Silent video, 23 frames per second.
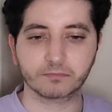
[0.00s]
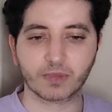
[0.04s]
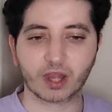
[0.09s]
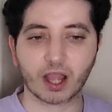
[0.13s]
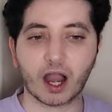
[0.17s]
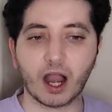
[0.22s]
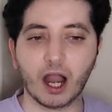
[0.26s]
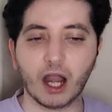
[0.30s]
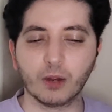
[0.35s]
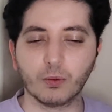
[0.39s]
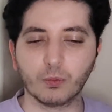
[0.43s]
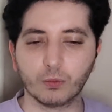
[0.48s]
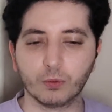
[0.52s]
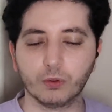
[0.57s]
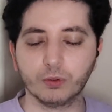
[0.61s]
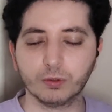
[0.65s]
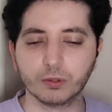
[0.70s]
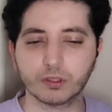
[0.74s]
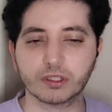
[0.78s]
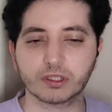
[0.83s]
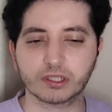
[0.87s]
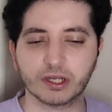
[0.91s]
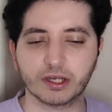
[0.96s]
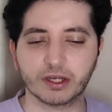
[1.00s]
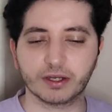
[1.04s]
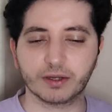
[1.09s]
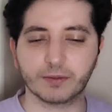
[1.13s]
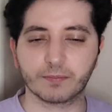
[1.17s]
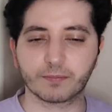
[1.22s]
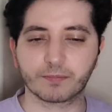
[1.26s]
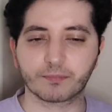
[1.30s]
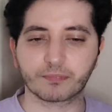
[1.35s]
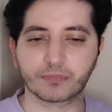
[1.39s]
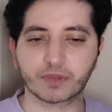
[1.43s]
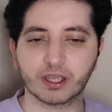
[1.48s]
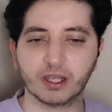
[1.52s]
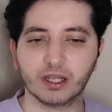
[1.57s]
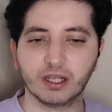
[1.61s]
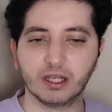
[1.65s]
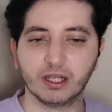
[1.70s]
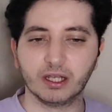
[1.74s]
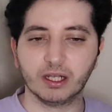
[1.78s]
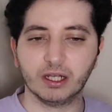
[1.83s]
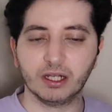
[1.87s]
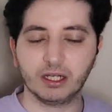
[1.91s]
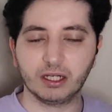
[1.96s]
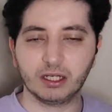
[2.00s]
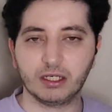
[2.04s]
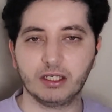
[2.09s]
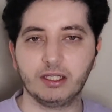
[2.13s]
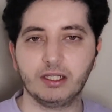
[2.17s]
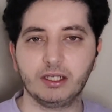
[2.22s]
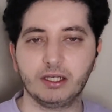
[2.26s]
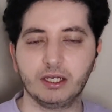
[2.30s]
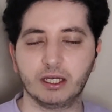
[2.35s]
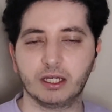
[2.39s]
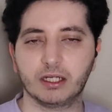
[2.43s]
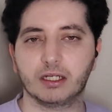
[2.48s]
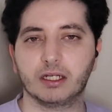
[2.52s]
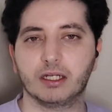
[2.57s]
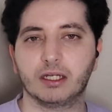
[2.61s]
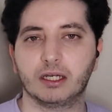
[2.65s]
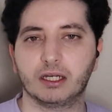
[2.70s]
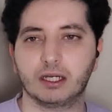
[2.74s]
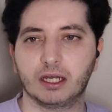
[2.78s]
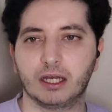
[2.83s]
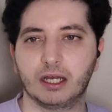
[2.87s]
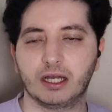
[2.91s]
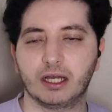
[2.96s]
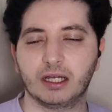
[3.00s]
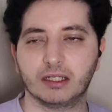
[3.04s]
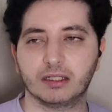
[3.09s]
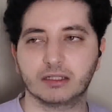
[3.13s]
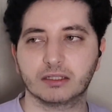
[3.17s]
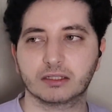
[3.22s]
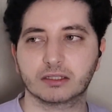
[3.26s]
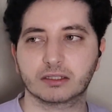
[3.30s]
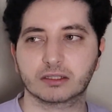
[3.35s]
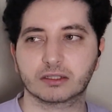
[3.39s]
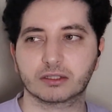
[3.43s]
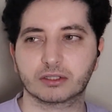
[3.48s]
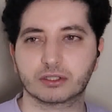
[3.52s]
I will say Lian has